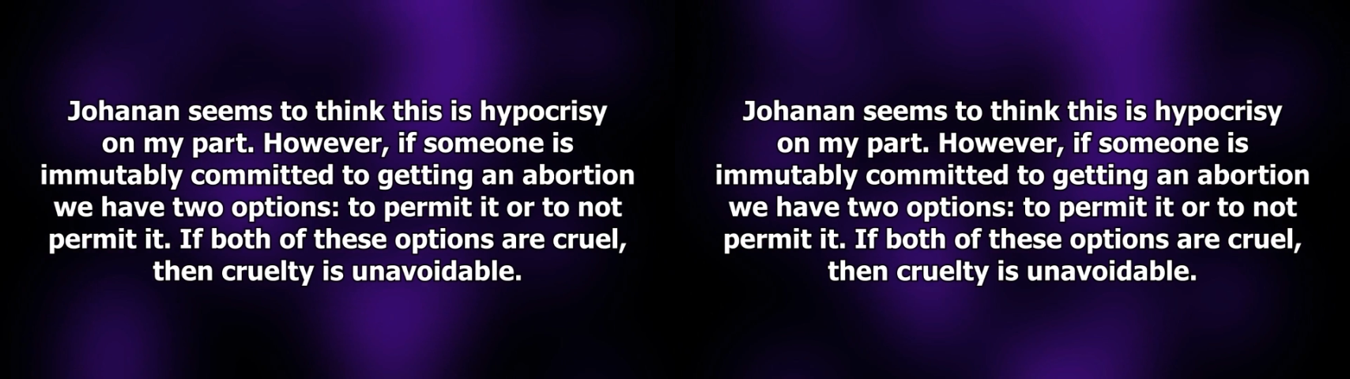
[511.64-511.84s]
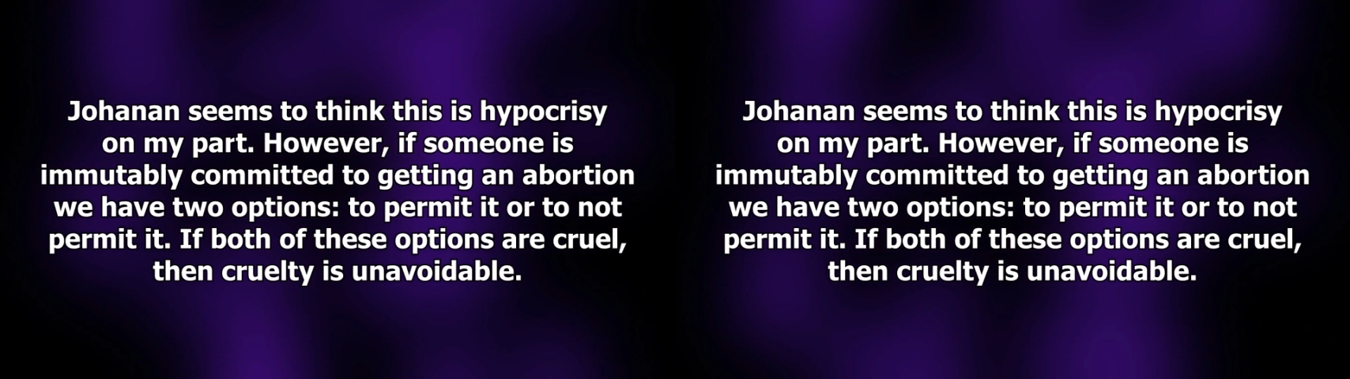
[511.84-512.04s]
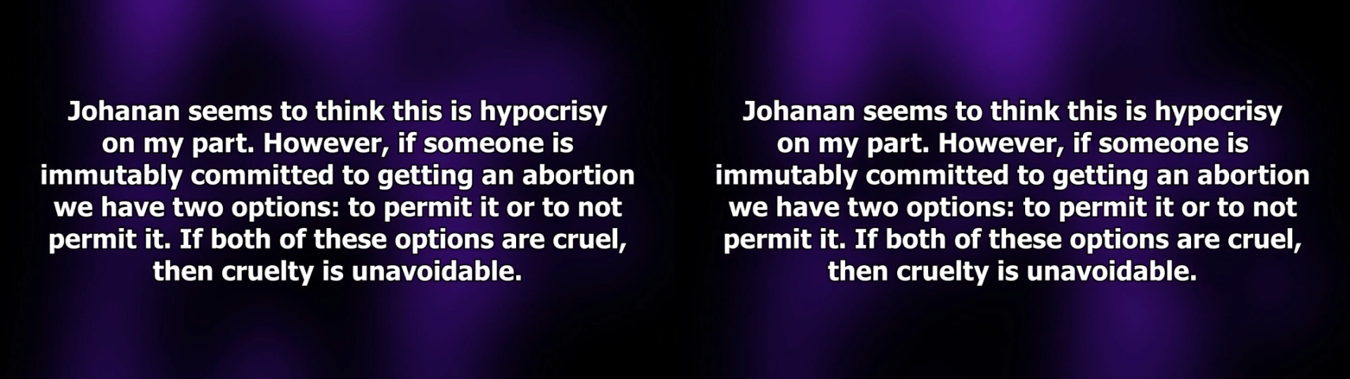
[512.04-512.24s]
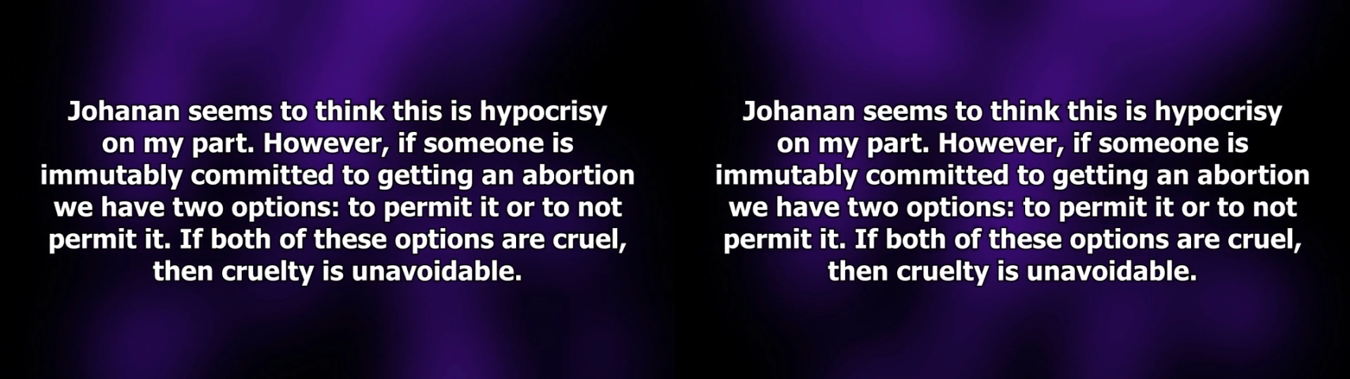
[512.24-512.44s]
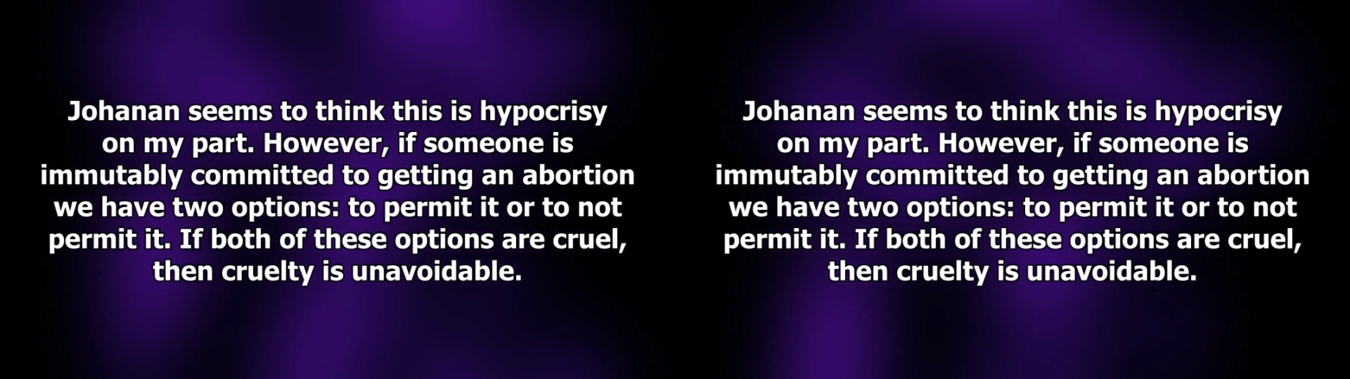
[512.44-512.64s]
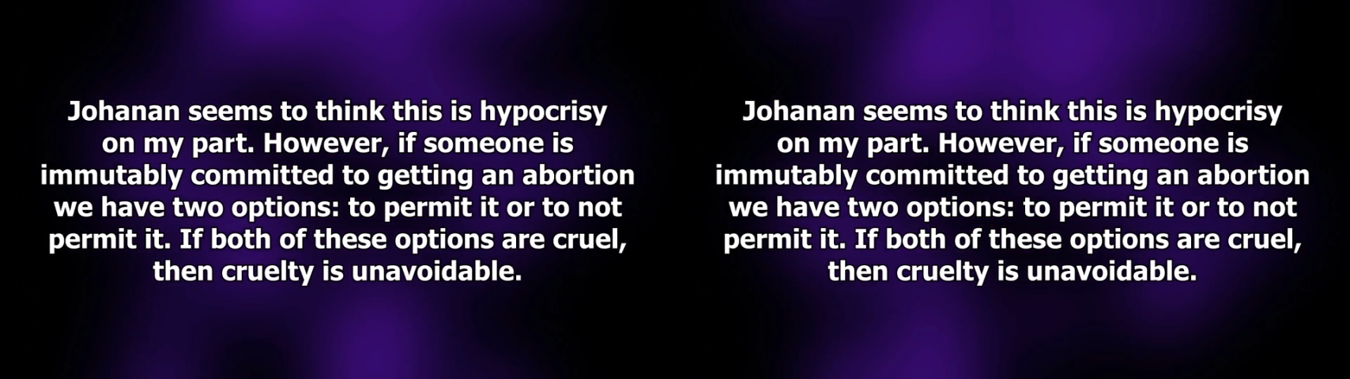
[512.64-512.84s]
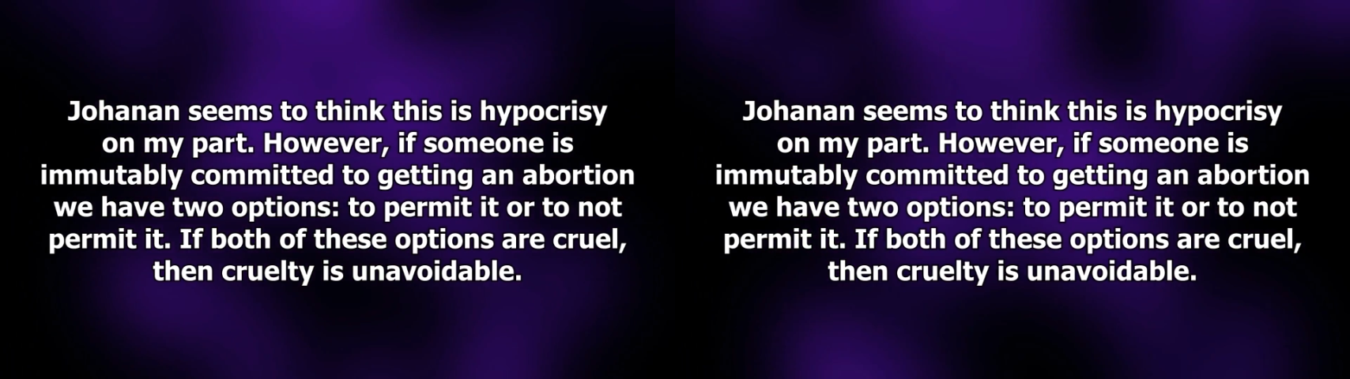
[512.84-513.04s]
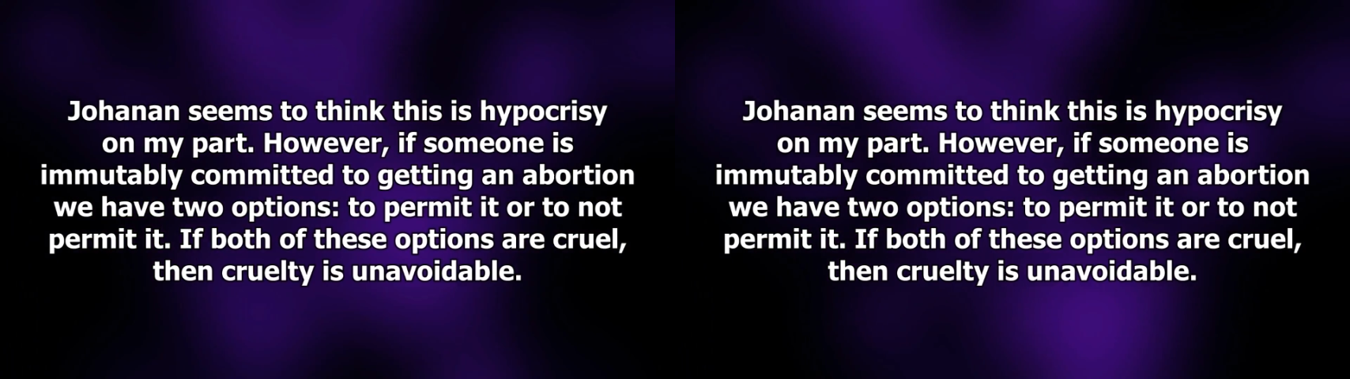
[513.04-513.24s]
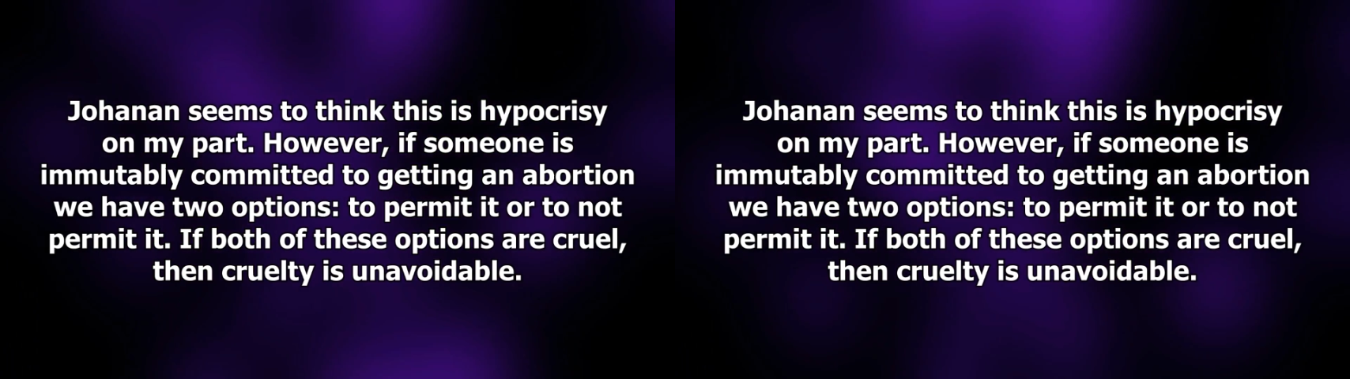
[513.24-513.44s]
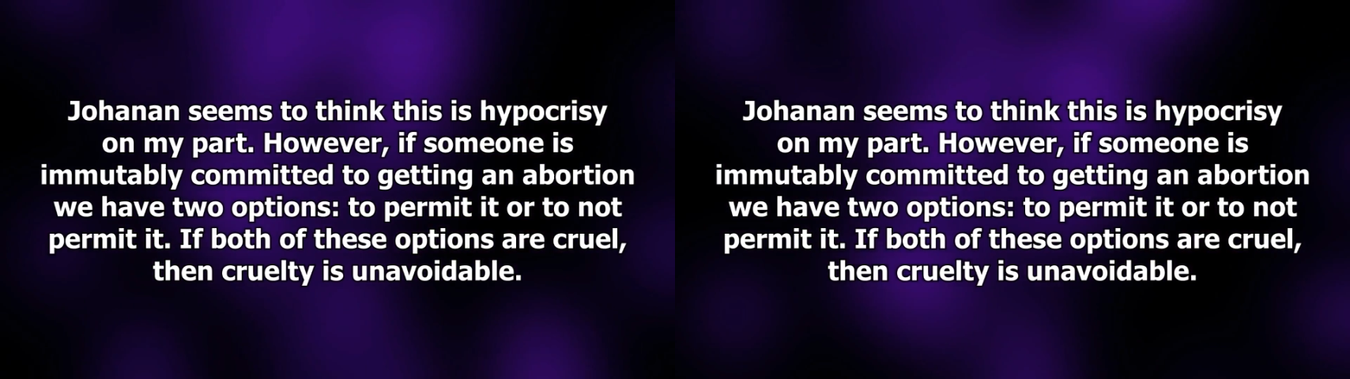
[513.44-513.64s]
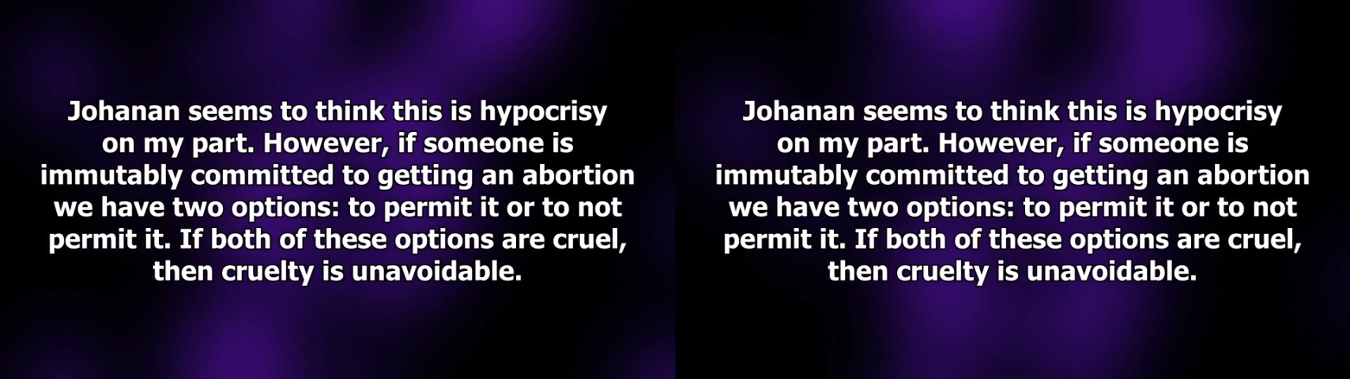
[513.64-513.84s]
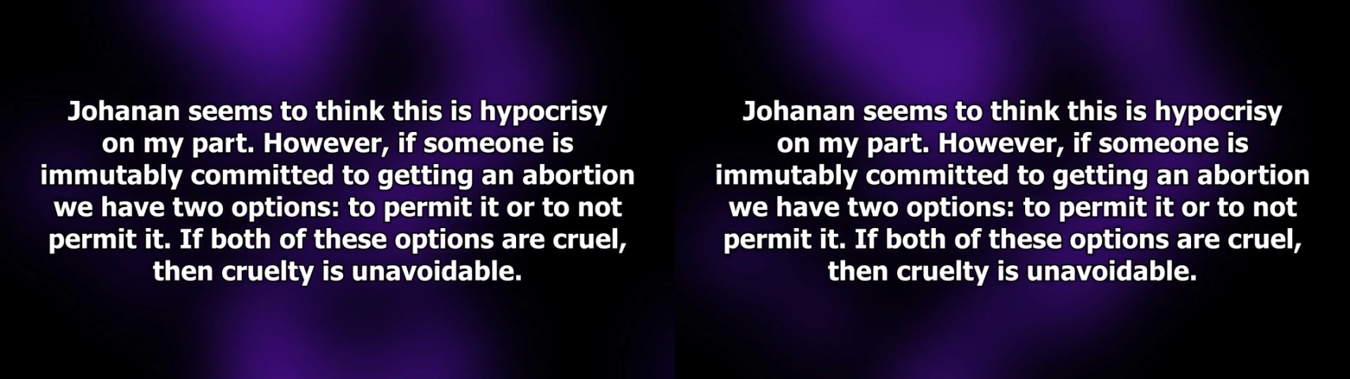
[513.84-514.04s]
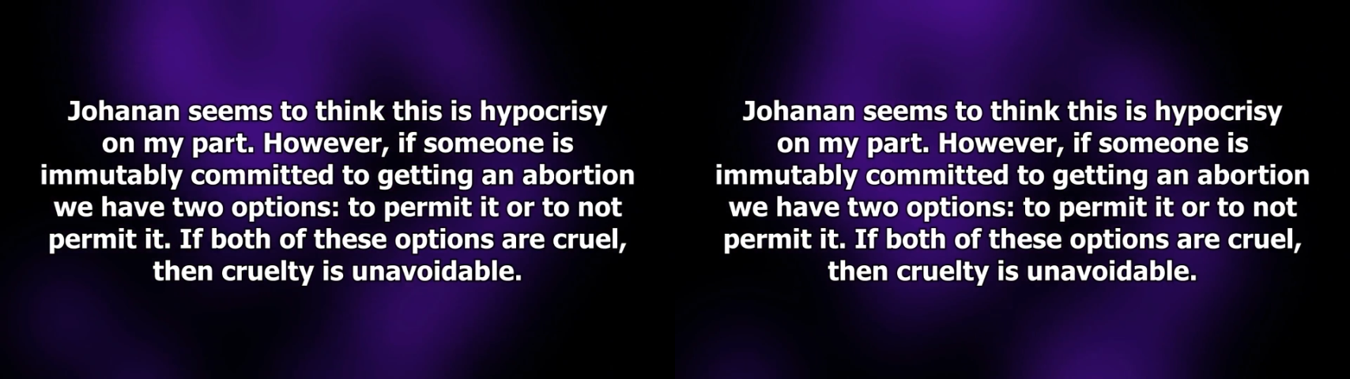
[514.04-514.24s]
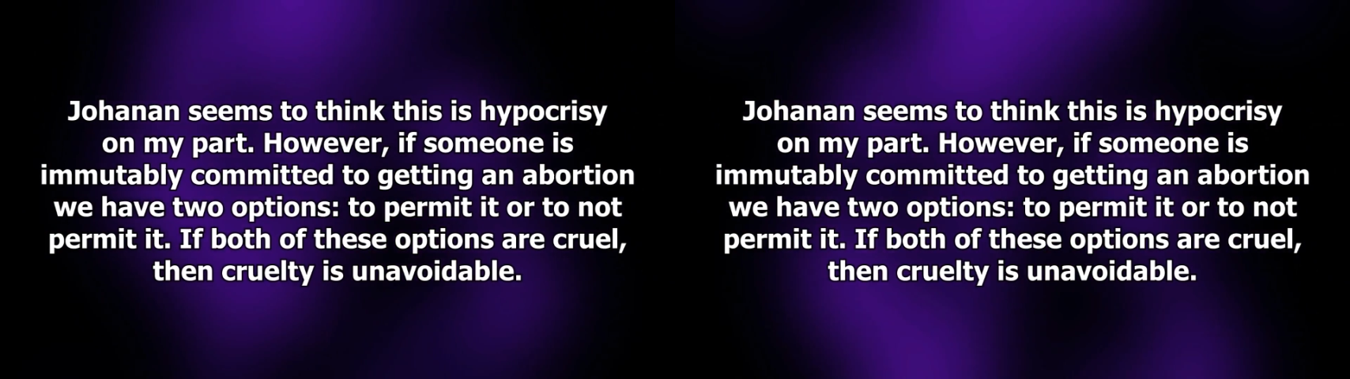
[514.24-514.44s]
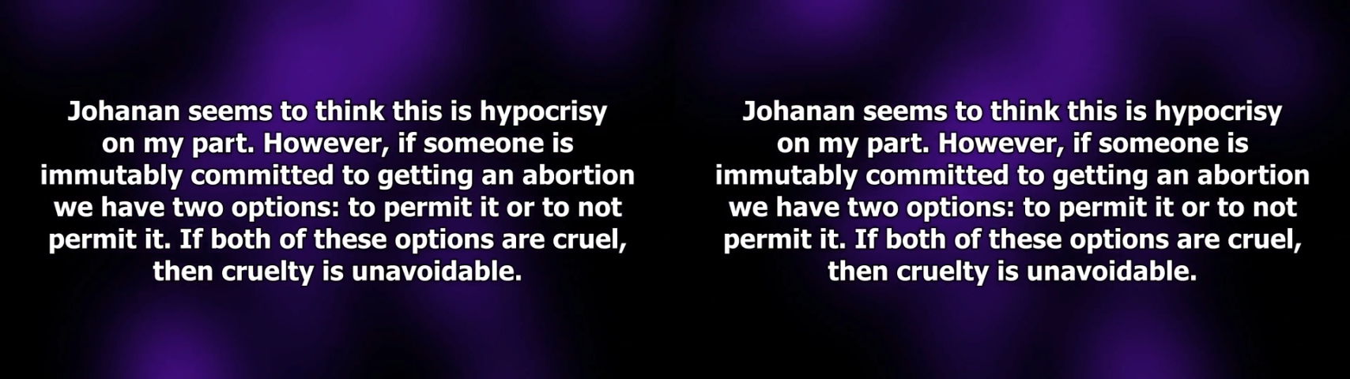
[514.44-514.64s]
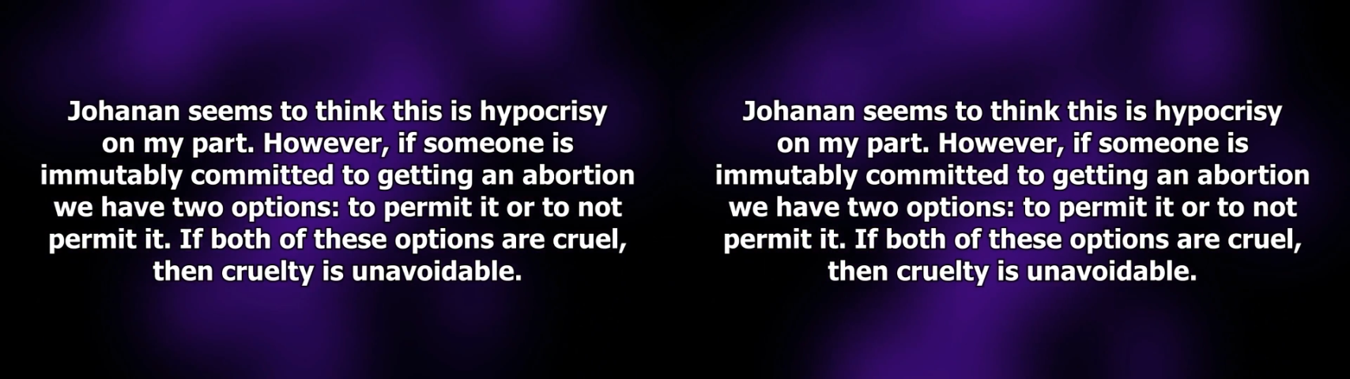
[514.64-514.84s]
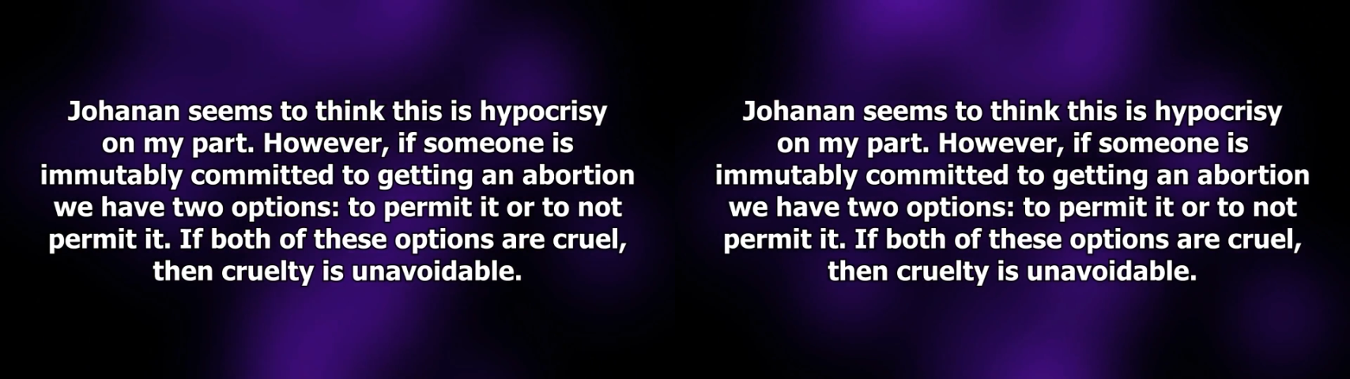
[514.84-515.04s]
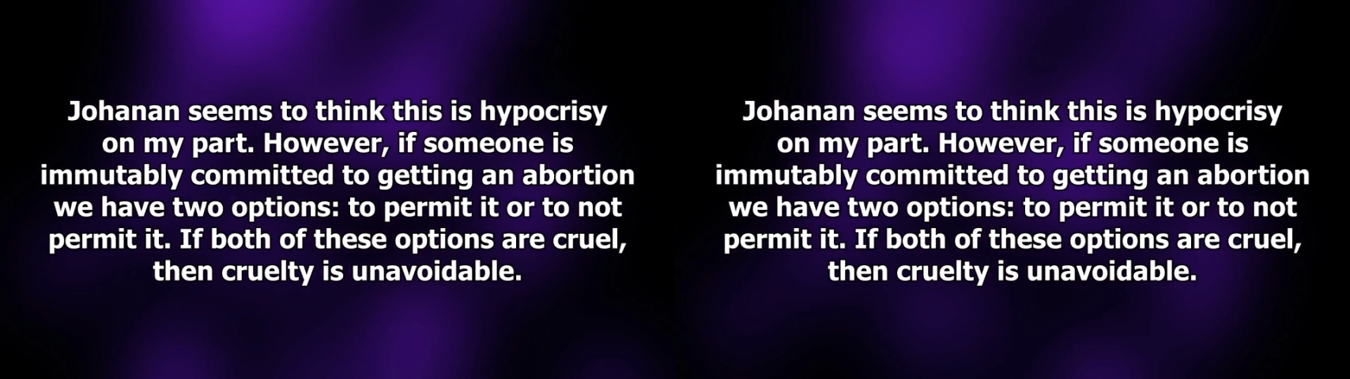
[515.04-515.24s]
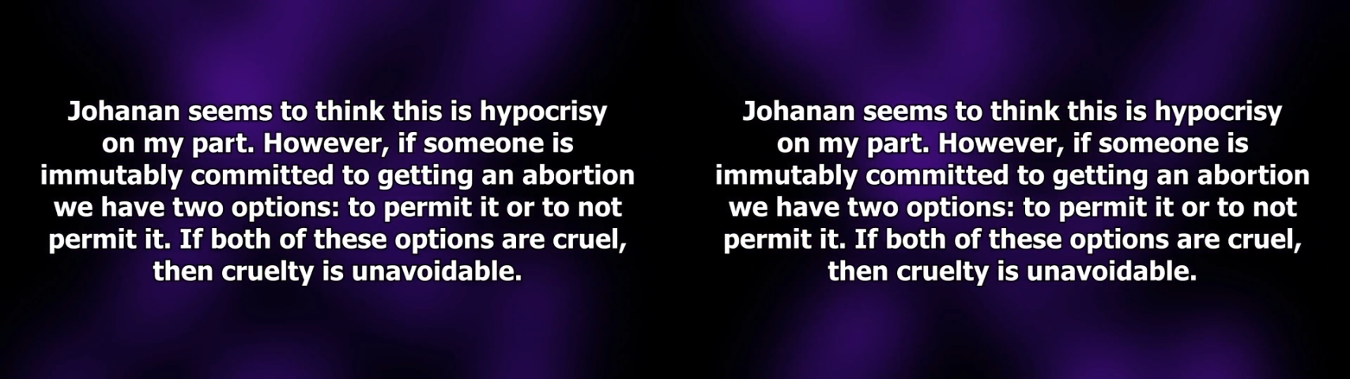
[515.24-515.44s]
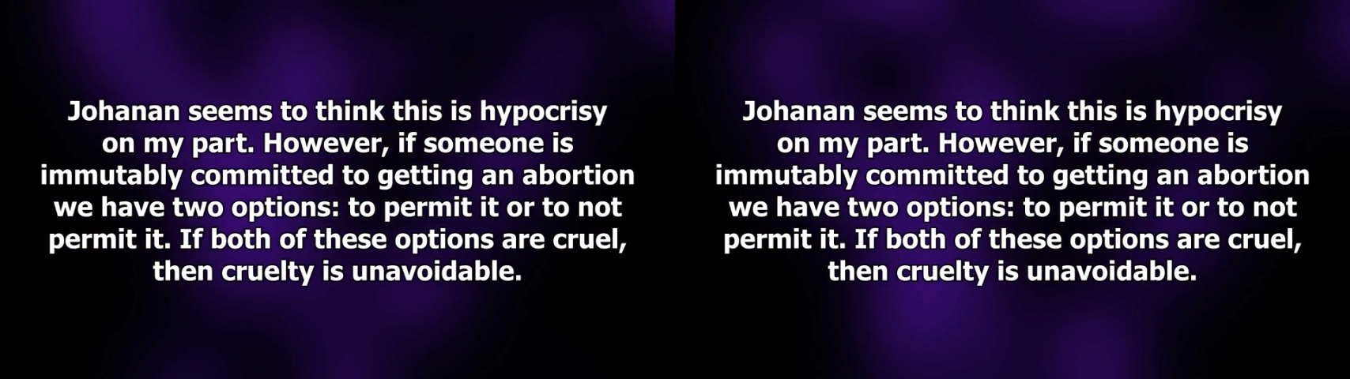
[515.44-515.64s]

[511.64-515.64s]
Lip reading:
(no speaker visible)